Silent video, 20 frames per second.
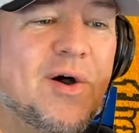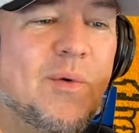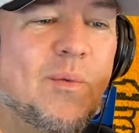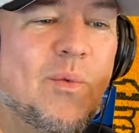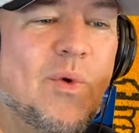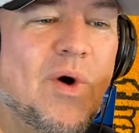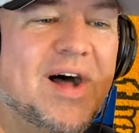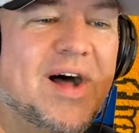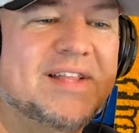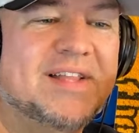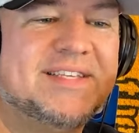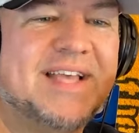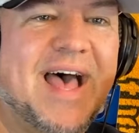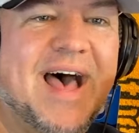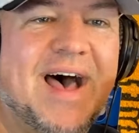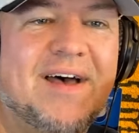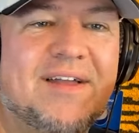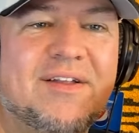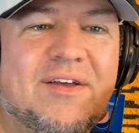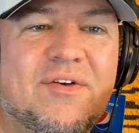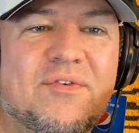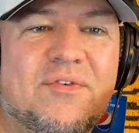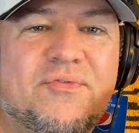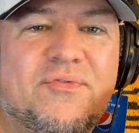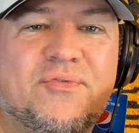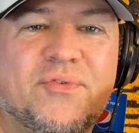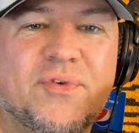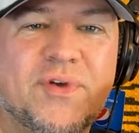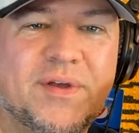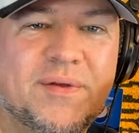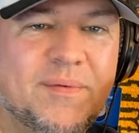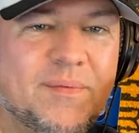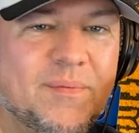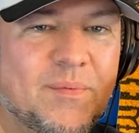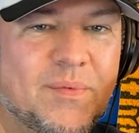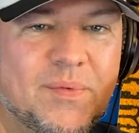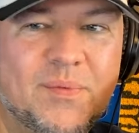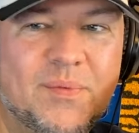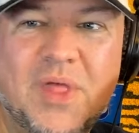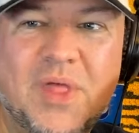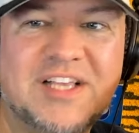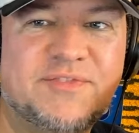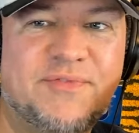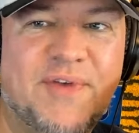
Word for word: wants out of Las